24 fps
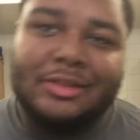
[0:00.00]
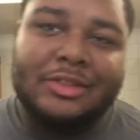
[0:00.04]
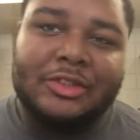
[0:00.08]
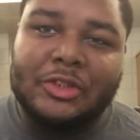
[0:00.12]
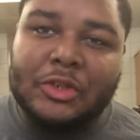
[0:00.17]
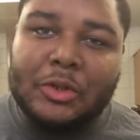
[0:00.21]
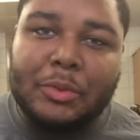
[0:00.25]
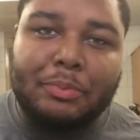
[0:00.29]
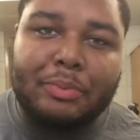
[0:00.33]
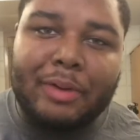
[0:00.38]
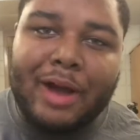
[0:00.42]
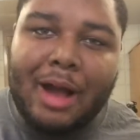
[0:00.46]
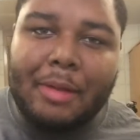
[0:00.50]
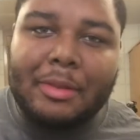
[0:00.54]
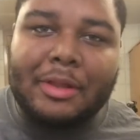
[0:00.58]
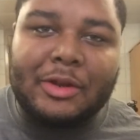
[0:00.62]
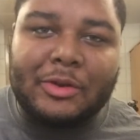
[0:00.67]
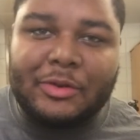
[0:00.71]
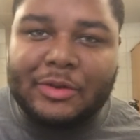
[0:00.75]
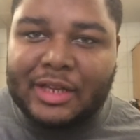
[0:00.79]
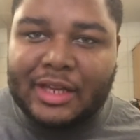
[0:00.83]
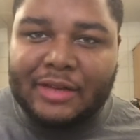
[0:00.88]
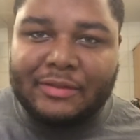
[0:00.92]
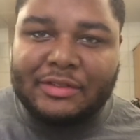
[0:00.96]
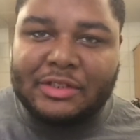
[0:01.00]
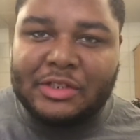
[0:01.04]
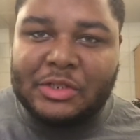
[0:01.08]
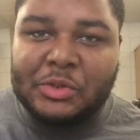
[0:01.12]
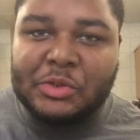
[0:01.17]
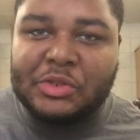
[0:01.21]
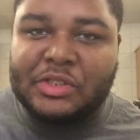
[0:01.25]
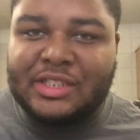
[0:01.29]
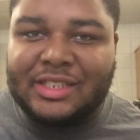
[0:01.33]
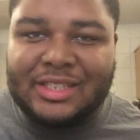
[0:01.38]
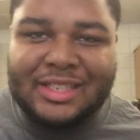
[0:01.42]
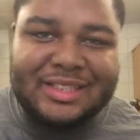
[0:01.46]
You two probably don't give
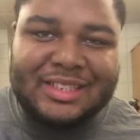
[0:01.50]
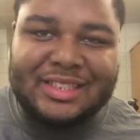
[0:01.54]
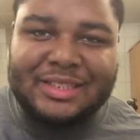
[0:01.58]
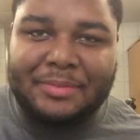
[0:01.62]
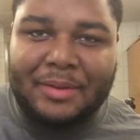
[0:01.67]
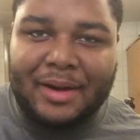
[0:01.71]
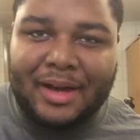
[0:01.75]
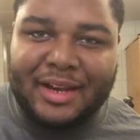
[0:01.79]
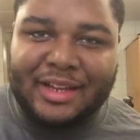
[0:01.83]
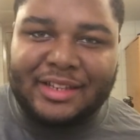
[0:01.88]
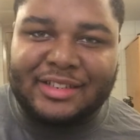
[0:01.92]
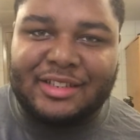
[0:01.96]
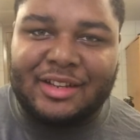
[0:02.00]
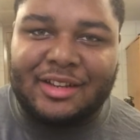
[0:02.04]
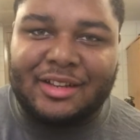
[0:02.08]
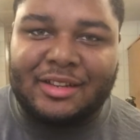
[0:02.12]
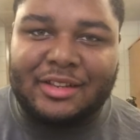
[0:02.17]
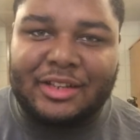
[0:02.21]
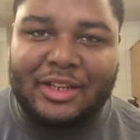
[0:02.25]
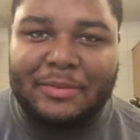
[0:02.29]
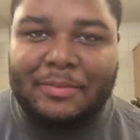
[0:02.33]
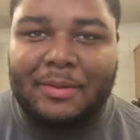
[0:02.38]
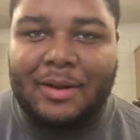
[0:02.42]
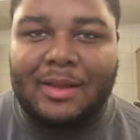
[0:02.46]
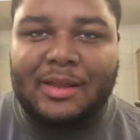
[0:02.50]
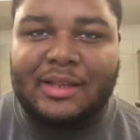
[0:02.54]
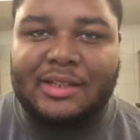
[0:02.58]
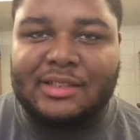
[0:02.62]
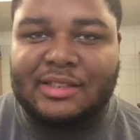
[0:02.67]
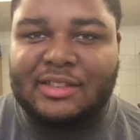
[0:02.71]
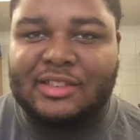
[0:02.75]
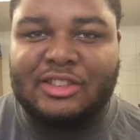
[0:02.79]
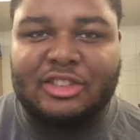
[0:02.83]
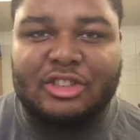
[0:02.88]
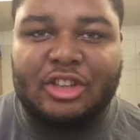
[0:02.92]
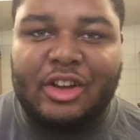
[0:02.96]
two shits about each other. You probably
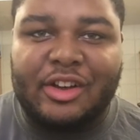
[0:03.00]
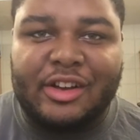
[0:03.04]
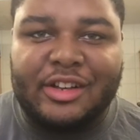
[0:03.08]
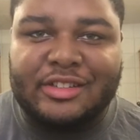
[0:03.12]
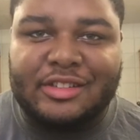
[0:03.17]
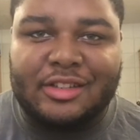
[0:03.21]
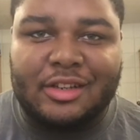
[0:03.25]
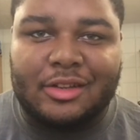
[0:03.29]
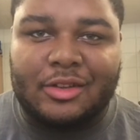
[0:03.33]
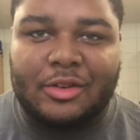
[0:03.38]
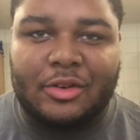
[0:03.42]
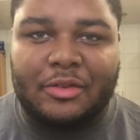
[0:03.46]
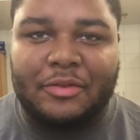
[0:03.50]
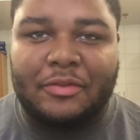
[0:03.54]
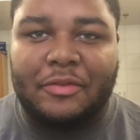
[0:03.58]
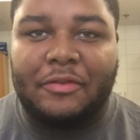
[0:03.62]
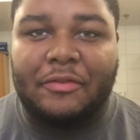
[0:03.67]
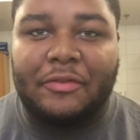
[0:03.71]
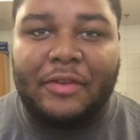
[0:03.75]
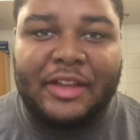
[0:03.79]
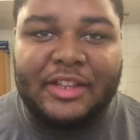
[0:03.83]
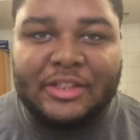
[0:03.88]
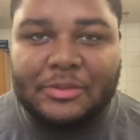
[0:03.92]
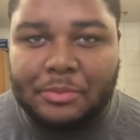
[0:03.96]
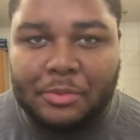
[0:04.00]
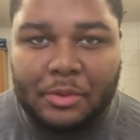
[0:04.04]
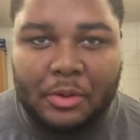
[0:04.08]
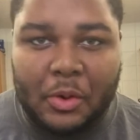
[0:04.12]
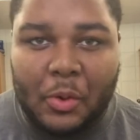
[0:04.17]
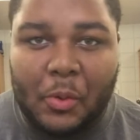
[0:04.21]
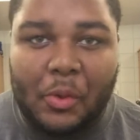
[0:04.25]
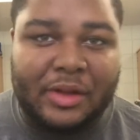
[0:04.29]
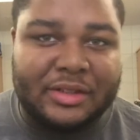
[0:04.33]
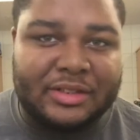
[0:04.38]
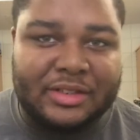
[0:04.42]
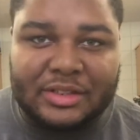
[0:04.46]
just saw each other on
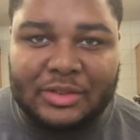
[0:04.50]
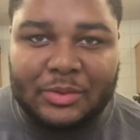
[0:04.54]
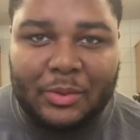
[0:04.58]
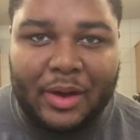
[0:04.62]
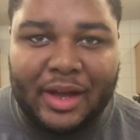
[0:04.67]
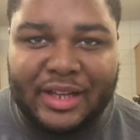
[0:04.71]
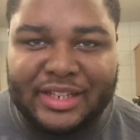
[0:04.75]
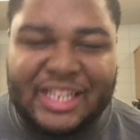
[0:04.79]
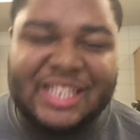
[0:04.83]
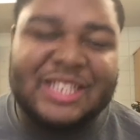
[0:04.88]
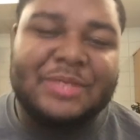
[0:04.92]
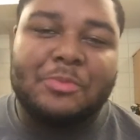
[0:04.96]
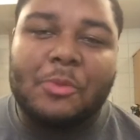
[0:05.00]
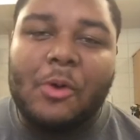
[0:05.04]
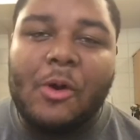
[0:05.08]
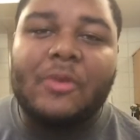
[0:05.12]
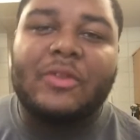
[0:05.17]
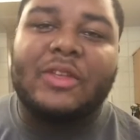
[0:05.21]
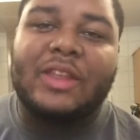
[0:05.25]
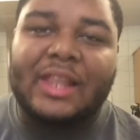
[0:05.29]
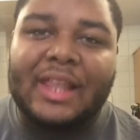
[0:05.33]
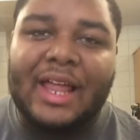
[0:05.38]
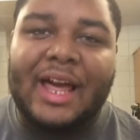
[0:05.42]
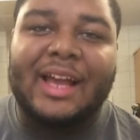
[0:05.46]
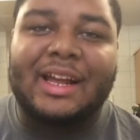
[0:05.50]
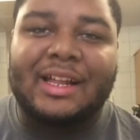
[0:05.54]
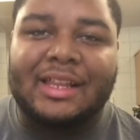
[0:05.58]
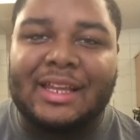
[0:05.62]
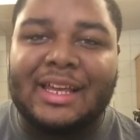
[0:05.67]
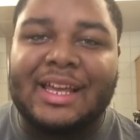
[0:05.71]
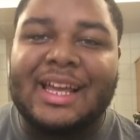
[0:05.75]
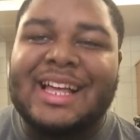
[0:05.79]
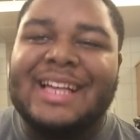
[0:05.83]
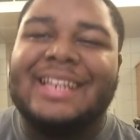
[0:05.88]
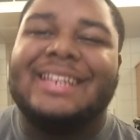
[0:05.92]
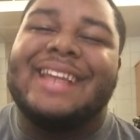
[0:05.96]
Facebook once or twice. That's more than
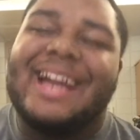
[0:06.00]
likely.